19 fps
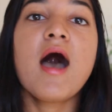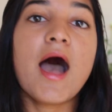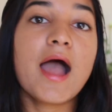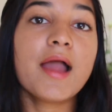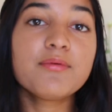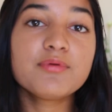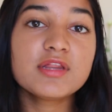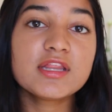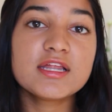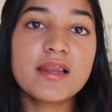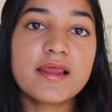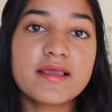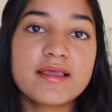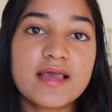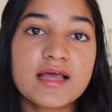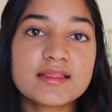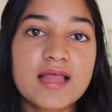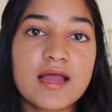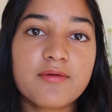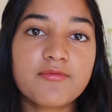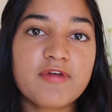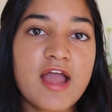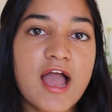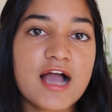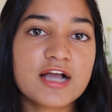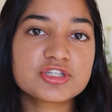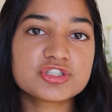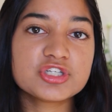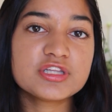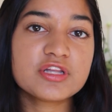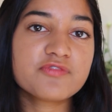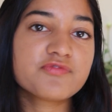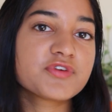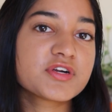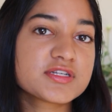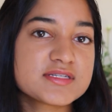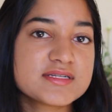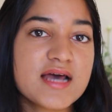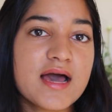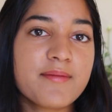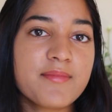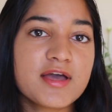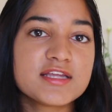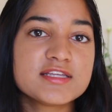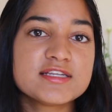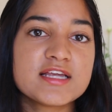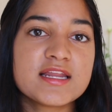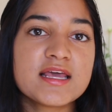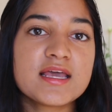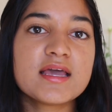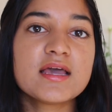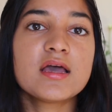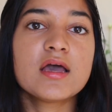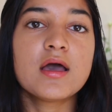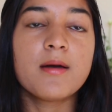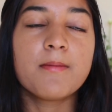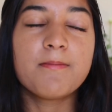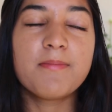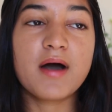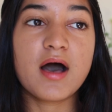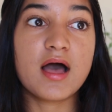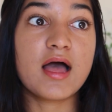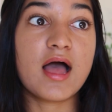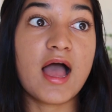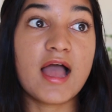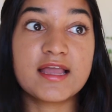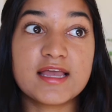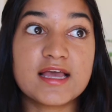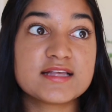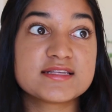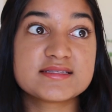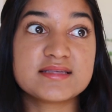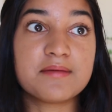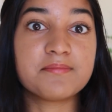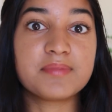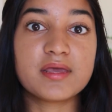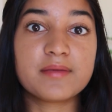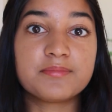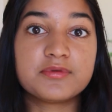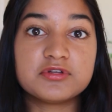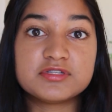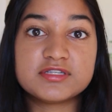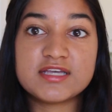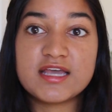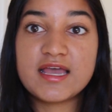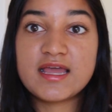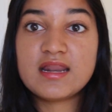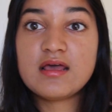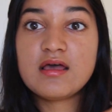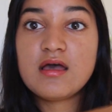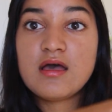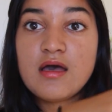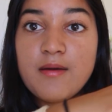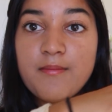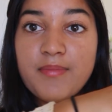I really didn't get that reaction the first time I did it, but I guess some people did.